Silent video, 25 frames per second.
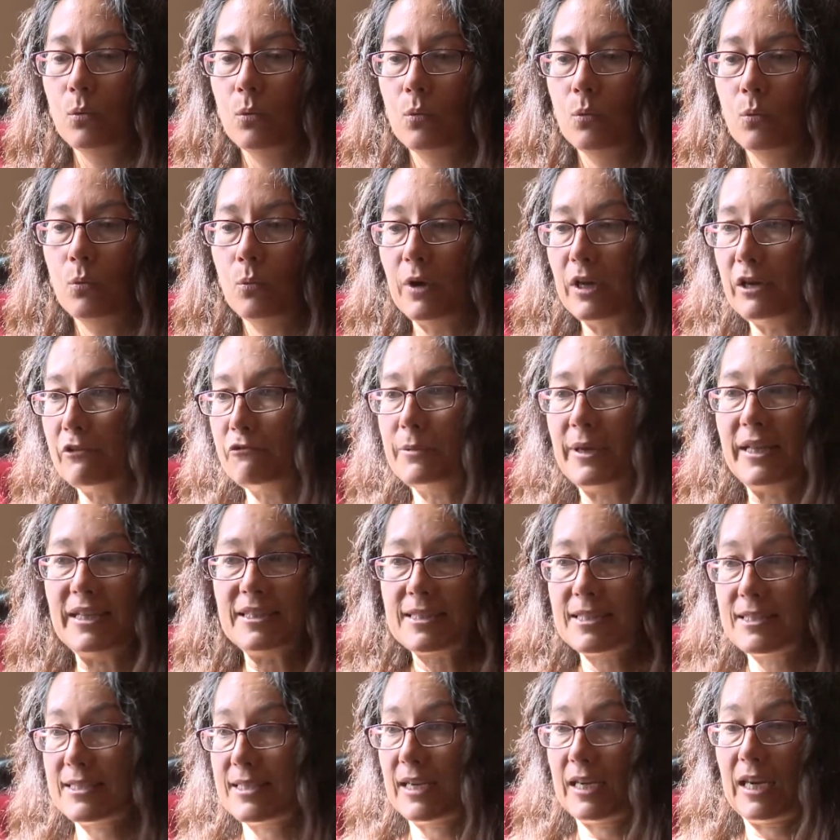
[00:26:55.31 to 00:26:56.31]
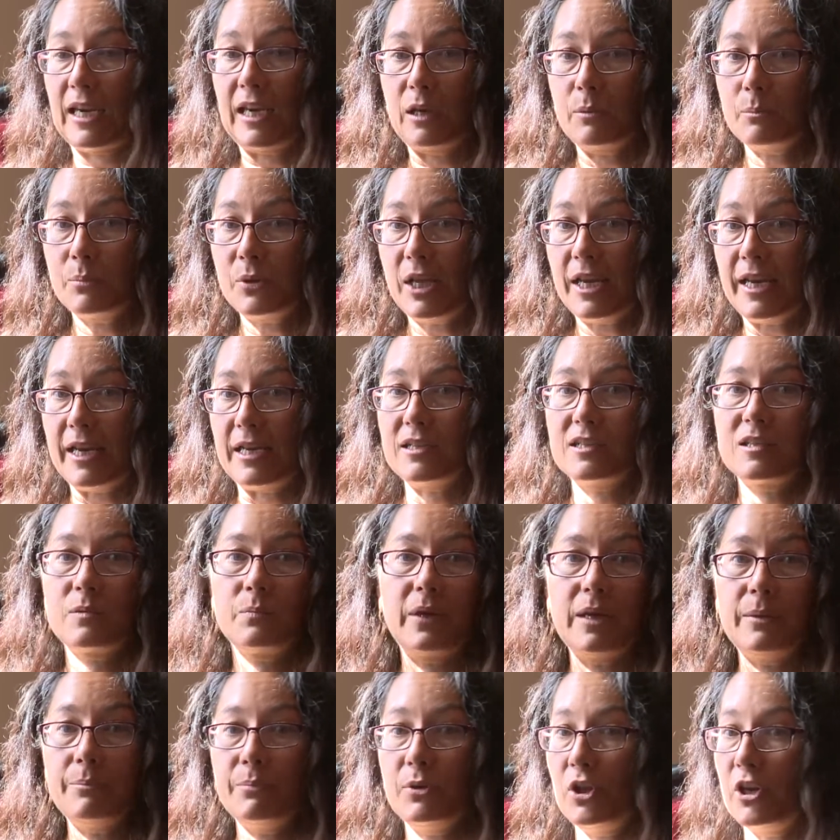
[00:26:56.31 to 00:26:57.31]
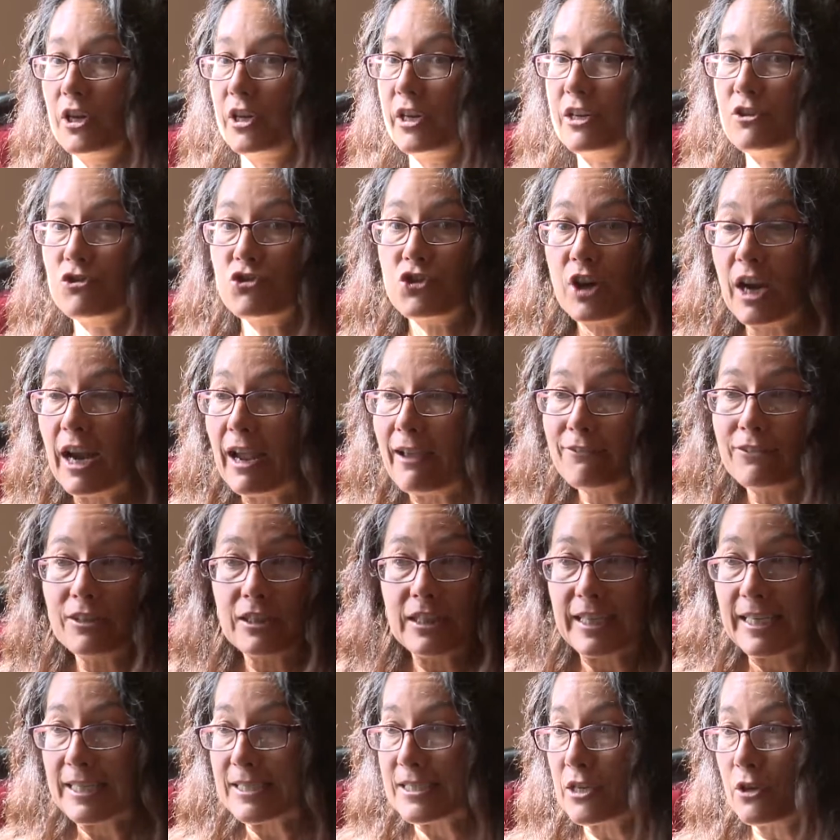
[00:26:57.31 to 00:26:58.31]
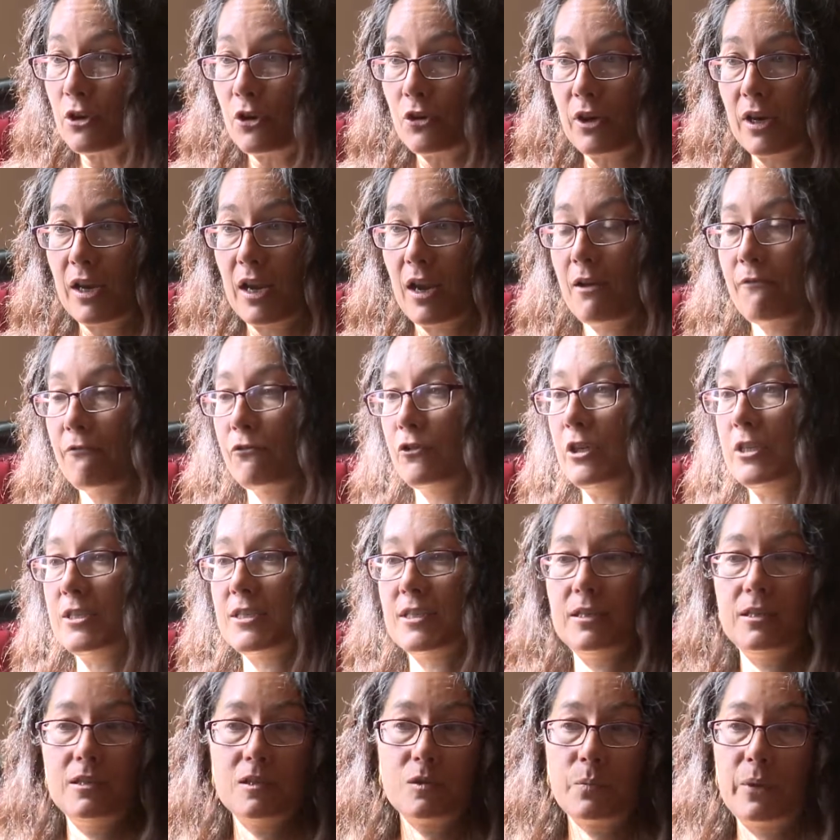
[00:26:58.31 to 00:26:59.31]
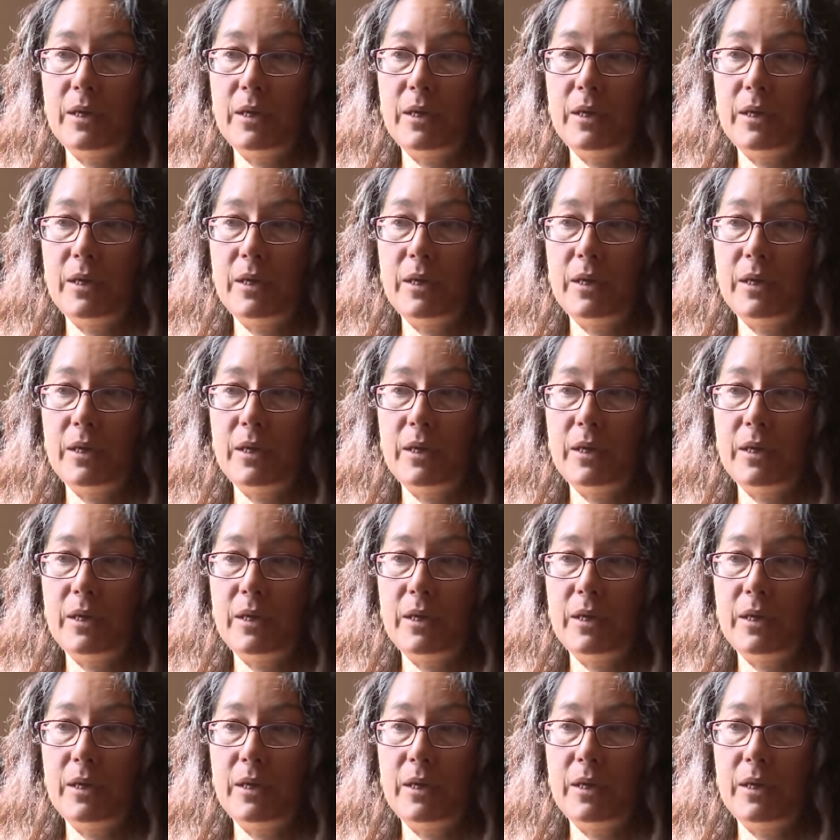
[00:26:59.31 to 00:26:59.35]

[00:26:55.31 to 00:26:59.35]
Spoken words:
we've been sticking in place. People aren't traveling to go to conferences.